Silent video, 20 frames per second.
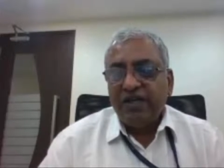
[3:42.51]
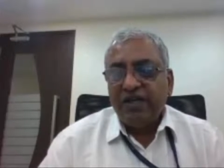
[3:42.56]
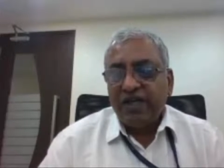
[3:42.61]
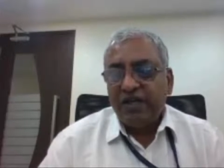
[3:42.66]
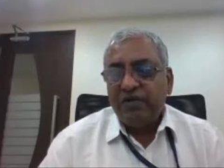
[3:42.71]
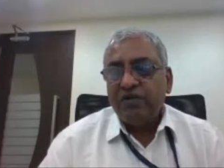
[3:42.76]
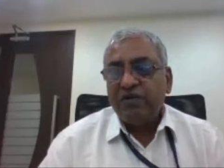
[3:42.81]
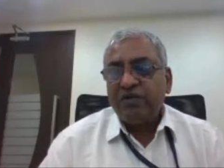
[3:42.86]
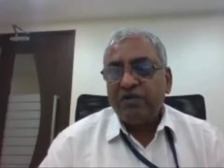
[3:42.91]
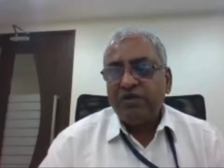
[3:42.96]

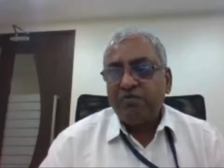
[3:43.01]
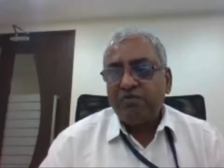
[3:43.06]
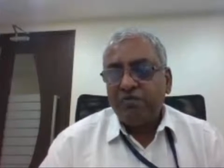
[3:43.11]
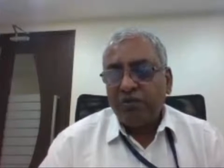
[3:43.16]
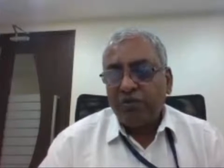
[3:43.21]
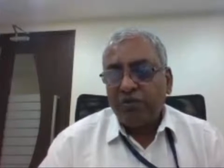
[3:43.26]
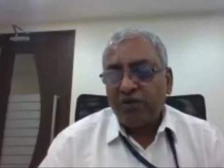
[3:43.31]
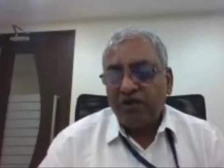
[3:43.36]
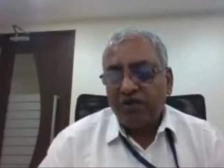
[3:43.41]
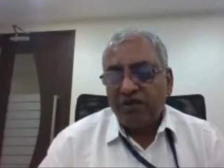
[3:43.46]
it was
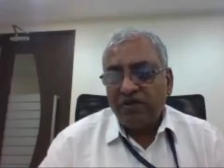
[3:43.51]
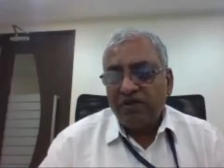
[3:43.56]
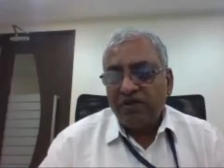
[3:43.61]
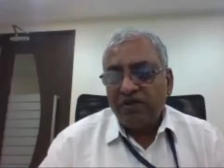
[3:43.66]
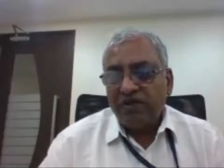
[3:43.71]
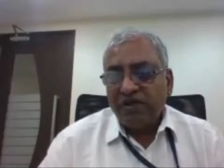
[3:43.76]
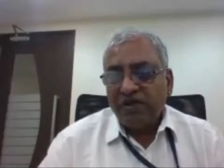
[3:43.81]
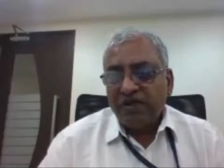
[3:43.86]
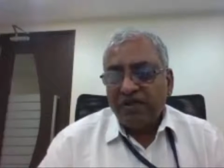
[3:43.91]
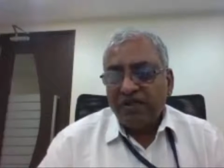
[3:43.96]
important
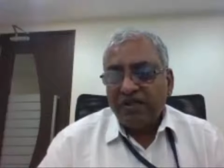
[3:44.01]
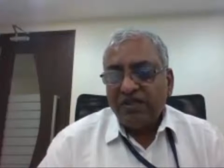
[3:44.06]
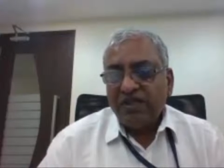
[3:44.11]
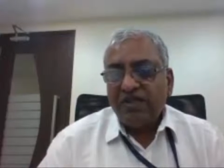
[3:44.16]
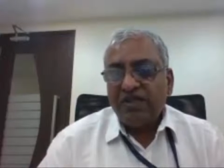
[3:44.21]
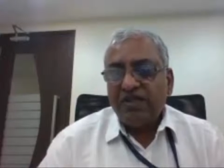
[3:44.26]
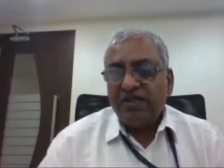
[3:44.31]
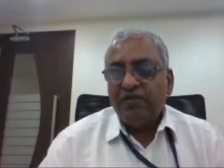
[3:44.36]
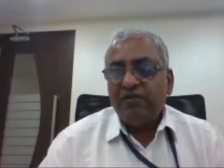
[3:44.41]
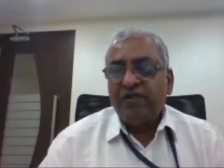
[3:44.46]

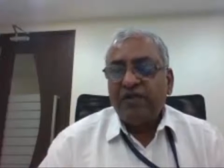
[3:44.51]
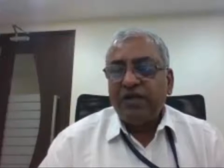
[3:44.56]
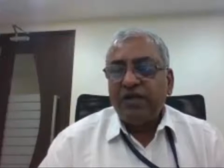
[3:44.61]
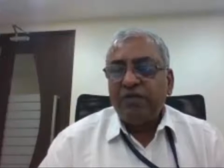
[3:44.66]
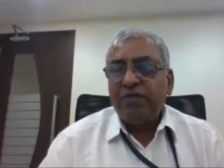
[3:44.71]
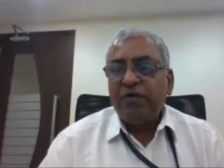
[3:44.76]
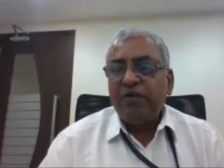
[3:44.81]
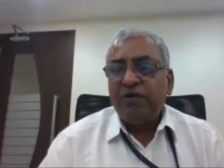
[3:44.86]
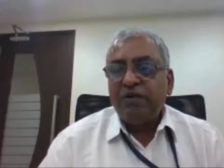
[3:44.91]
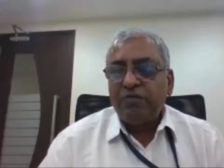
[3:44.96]
that they were
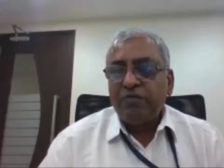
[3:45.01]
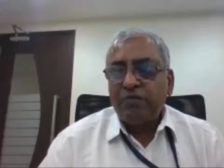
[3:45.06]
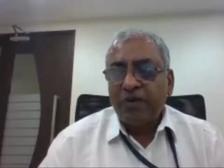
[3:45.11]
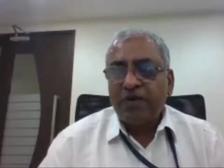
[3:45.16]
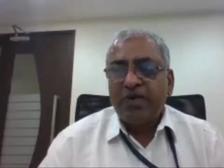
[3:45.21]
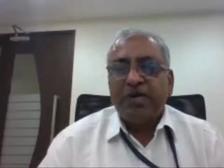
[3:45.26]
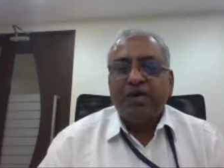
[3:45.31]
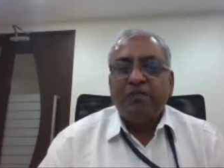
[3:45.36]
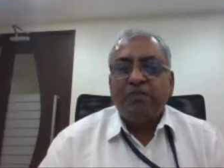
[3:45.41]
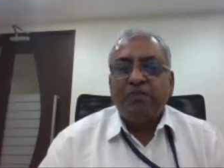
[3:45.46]
able to
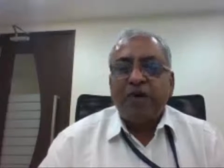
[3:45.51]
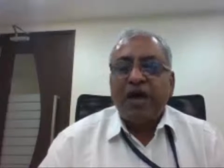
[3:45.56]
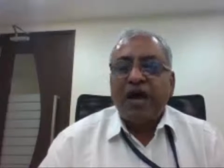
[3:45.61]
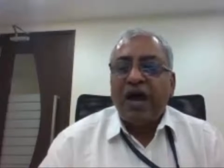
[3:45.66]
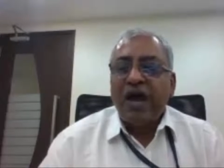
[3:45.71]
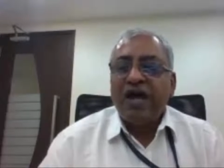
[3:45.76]
pick up